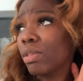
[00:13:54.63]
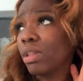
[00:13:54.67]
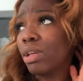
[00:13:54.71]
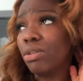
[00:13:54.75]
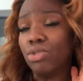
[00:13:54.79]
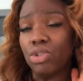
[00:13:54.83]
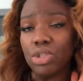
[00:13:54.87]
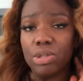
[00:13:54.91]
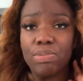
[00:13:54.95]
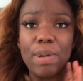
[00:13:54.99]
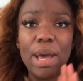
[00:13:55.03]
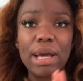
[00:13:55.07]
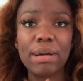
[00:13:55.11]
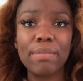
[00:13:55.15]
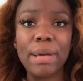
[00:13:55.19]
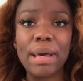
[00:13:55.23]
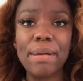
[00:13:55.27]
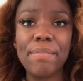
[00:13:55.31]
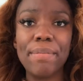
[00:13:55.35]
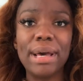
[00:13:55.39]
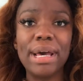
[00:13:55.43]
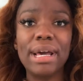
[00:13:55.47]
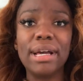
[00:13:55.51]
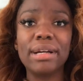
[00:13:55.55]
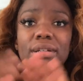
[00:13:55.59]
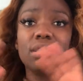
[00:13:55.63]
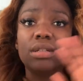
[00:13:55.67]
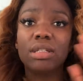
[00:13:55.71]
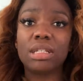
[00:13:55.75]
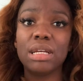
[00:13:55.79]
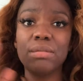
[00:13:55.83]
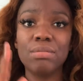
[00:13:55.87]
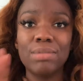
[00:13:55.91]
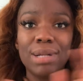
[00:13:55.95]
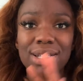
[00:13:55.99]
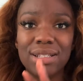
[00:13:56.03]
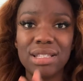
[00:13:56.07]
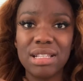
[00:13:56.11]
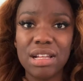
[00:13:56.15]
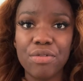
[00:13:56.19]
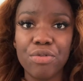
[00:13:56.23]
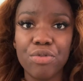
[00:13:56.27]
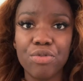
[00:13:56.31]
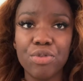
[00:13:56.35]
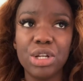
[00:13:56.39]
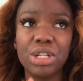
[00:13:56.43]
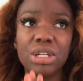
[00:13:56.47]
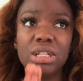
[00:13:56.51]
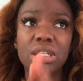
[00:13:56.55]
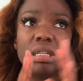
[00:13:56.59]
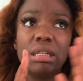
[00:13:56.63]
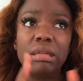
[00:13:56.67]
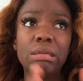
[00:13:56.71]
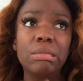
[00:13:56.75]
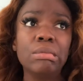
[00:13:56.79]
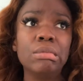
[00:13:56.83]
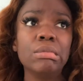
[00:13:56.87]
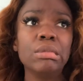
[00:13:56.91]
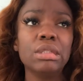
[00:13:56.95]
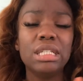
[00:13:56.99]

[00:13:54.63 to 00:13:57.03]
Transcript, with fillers: just pack my bag, get my stuff ready,